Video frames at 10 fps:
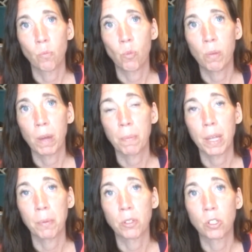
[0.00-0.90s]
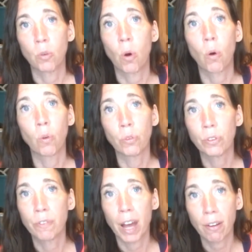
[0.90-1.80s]
We might be able to
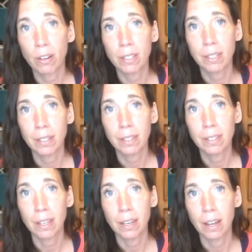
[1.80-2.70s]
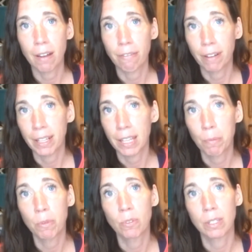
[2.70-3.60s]
hold viruses and not fight
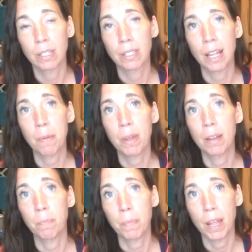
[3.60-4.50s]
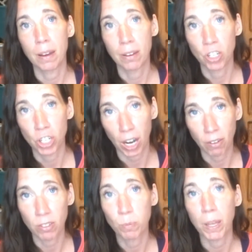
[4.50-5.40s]
them and resist them, and
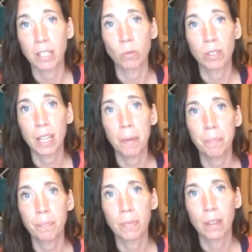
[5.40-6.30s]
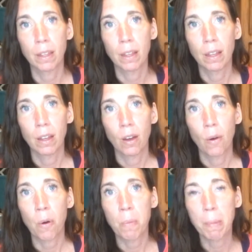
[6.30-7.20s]
share space with them,
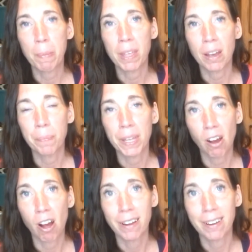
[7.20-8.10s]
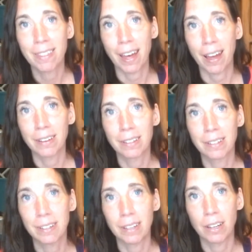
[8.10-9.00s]
or maybe be beyond that,
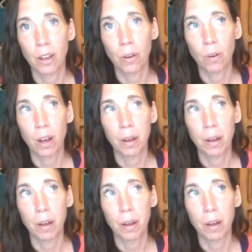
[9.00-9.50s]
you know.